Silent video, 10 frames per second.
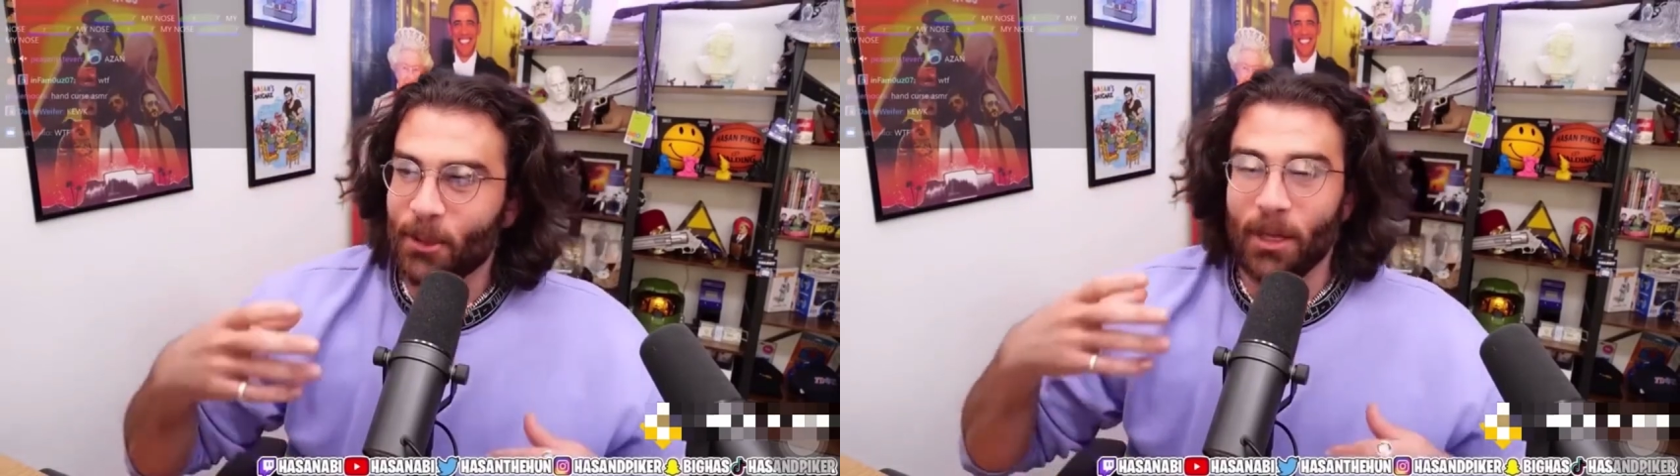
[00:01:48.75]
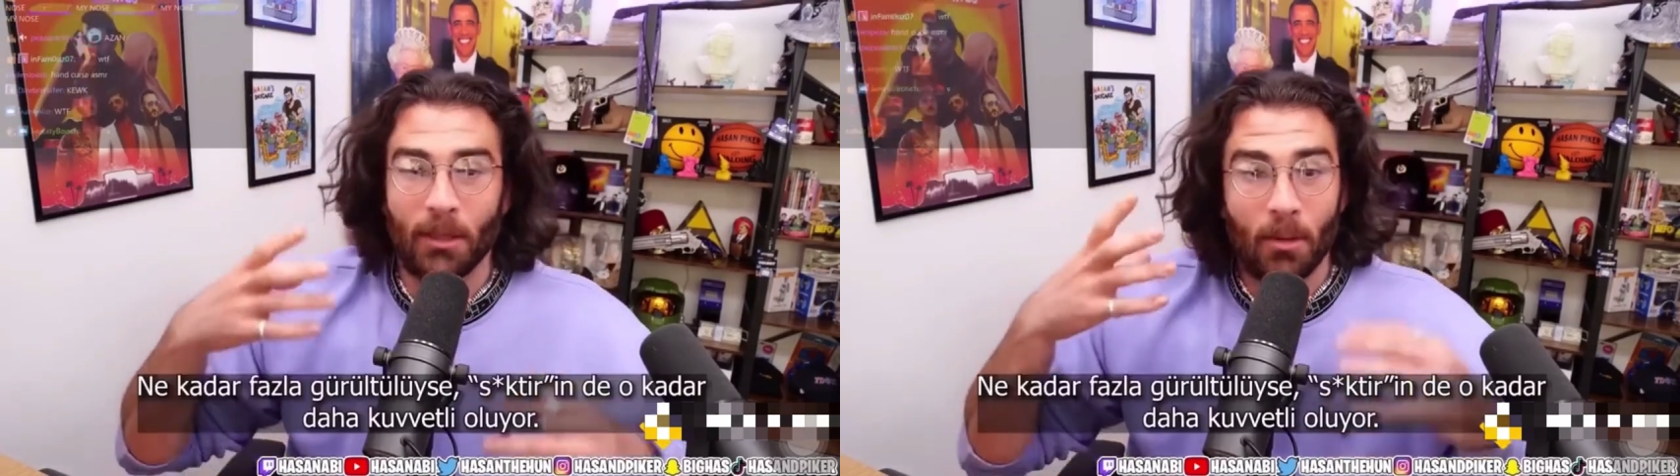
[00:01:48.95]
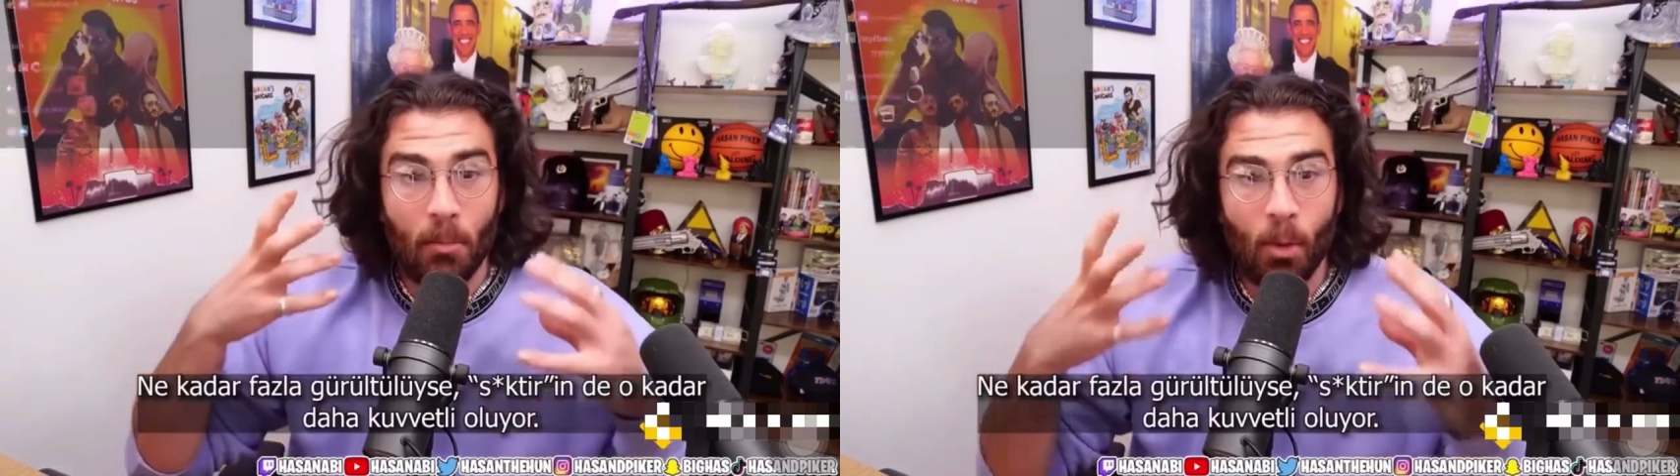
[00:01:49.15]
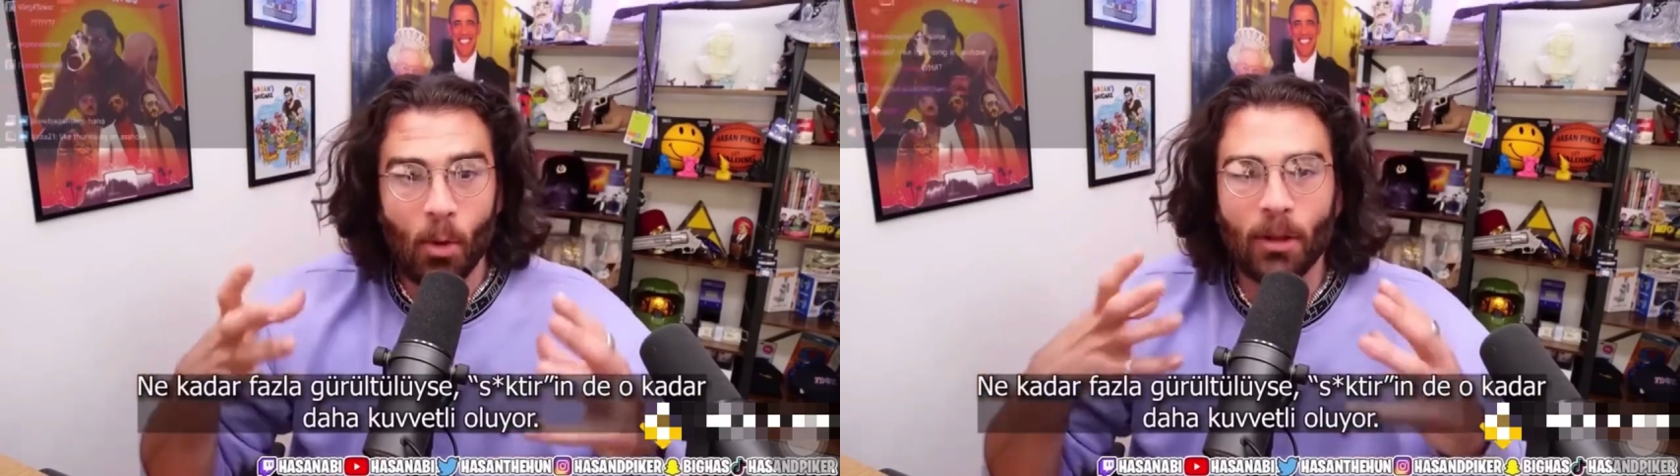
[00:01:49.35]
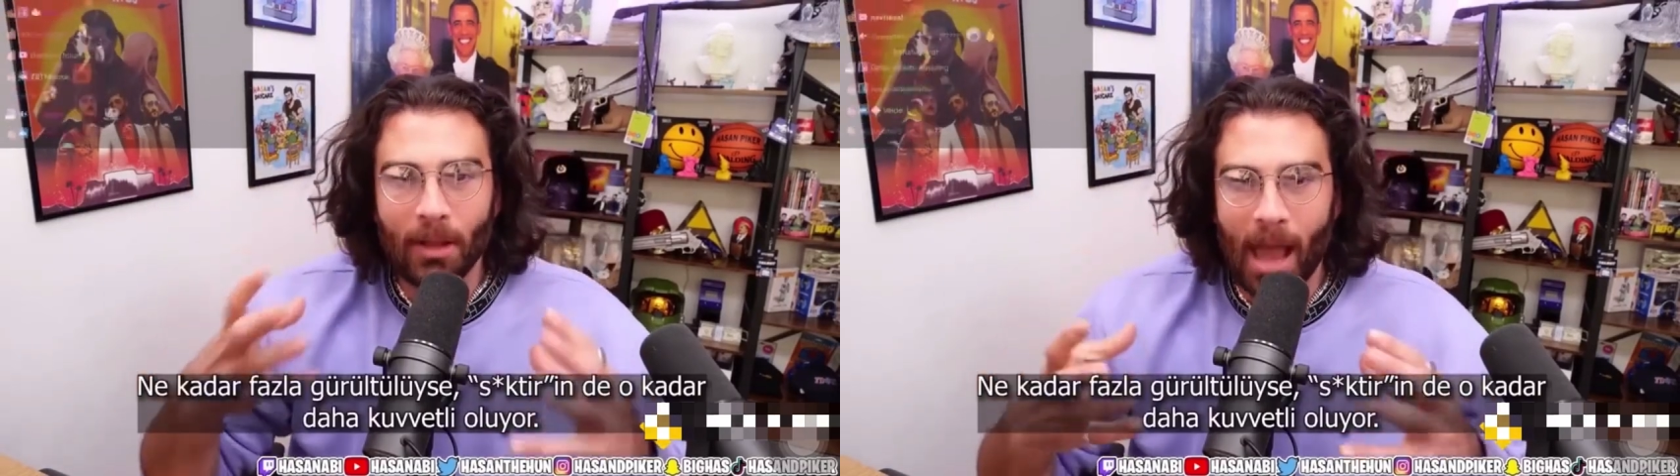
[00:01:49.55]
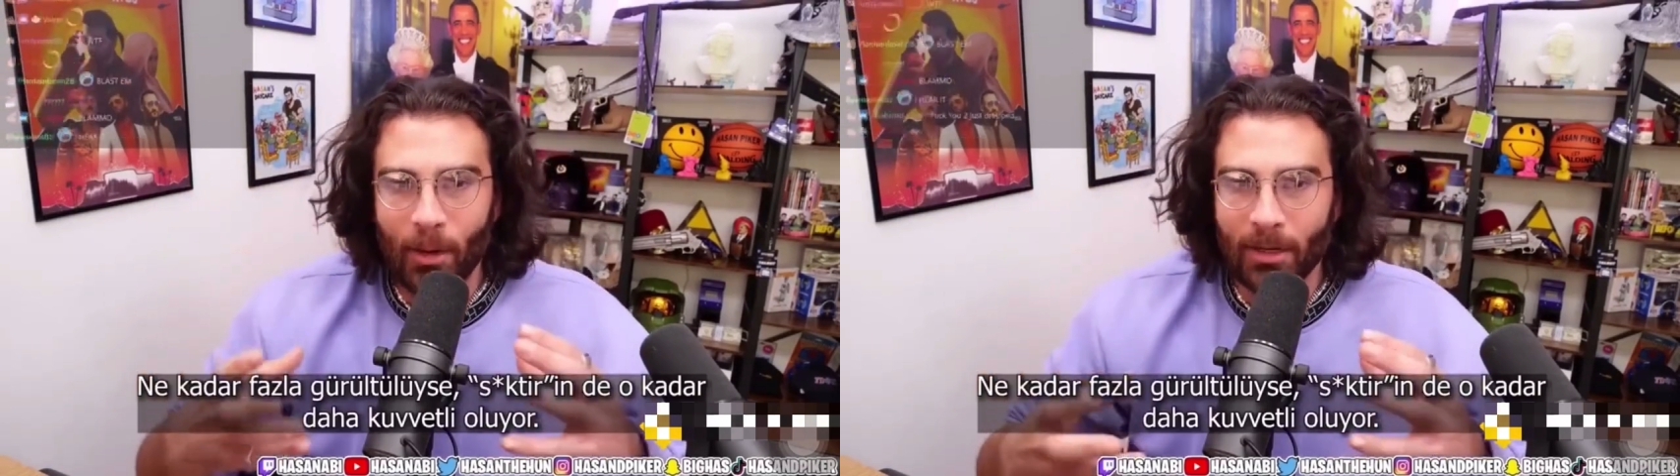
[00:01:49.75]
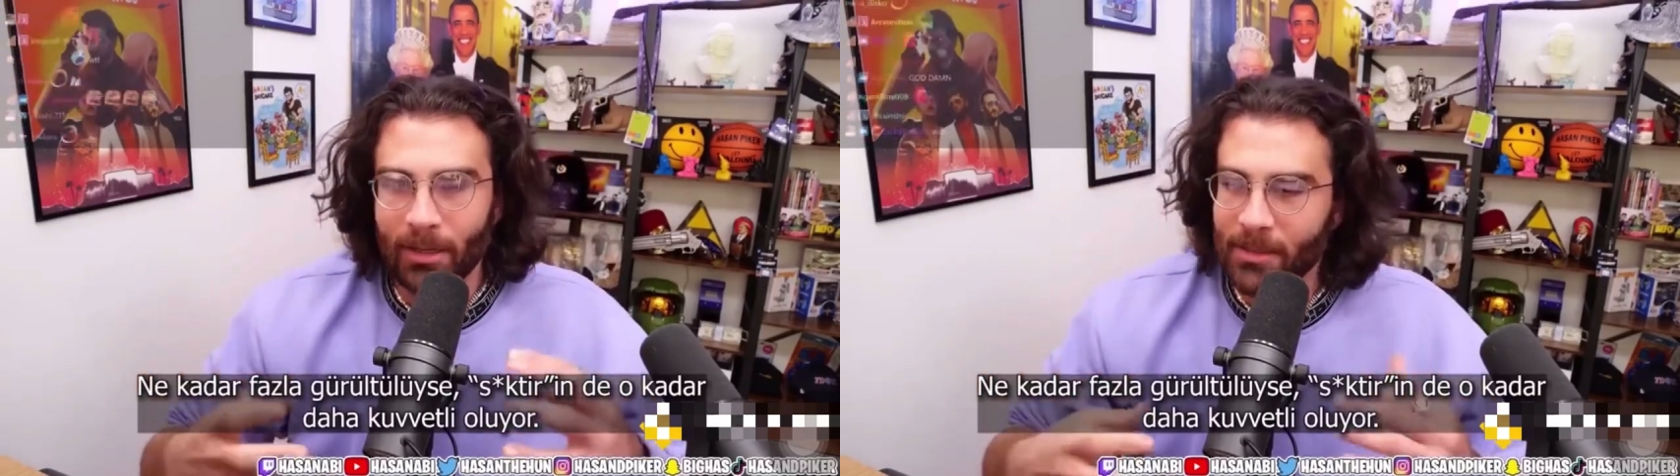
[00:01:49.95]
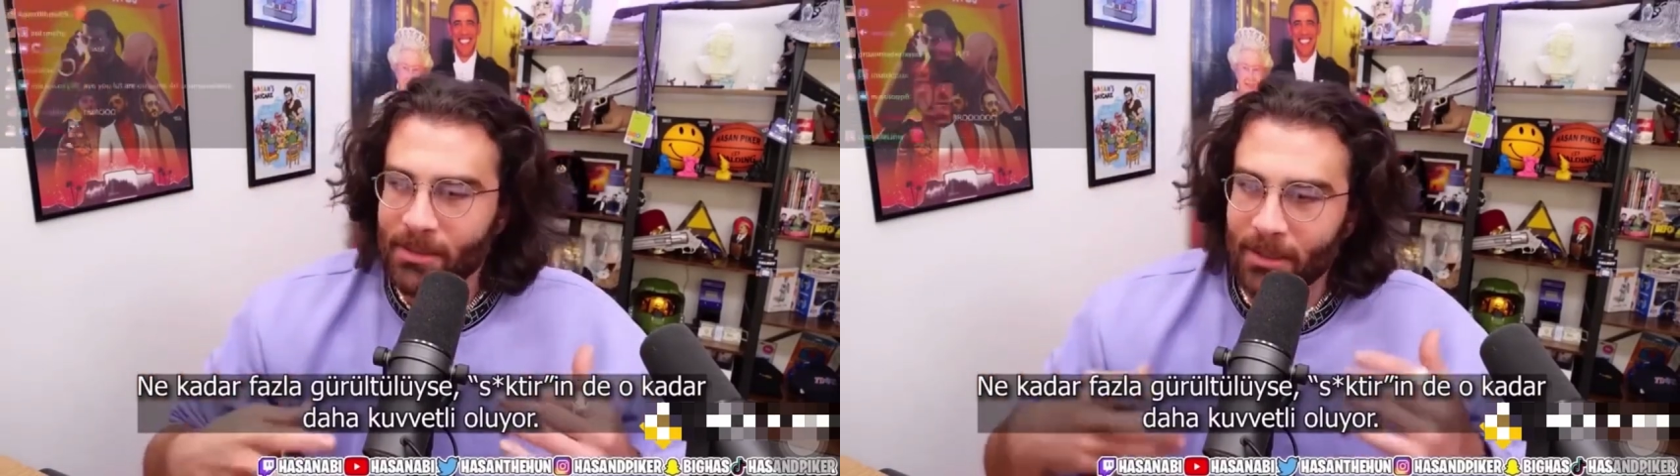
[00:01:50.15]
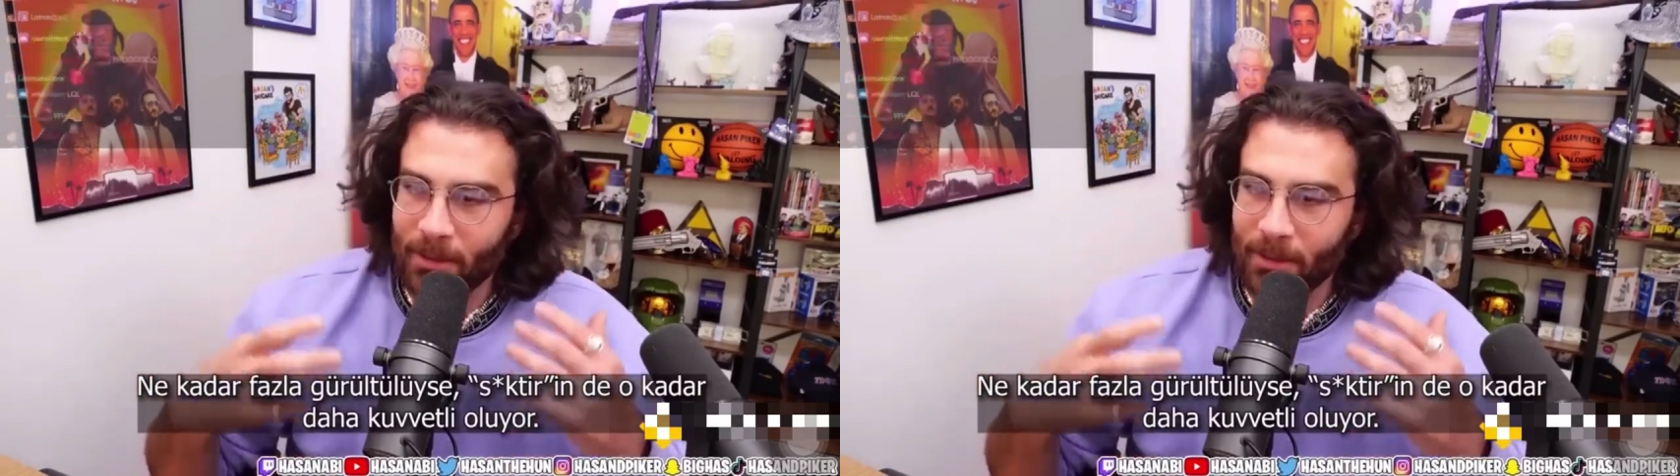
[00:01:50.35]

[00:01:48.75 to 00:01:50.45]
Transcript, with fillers: like the more loud it is,